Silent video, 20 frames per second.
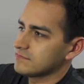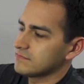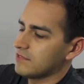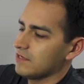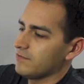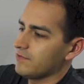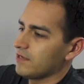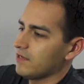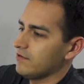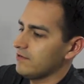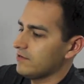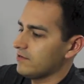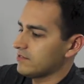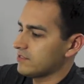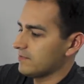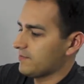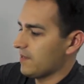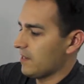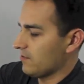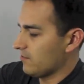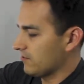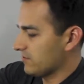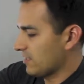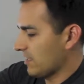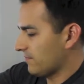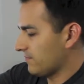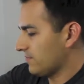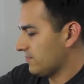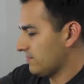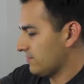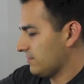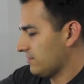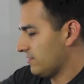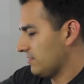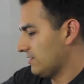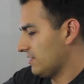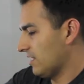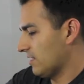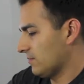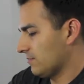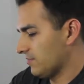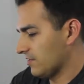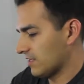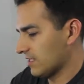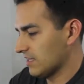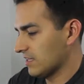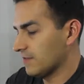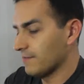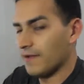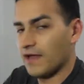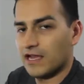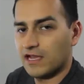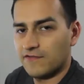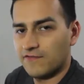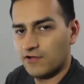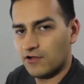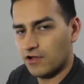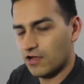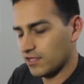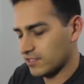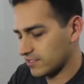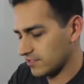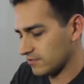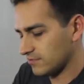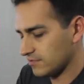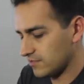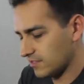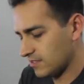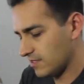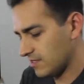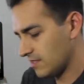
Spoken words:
There we go. Here's the power adapter. That'll plug in the back of your console.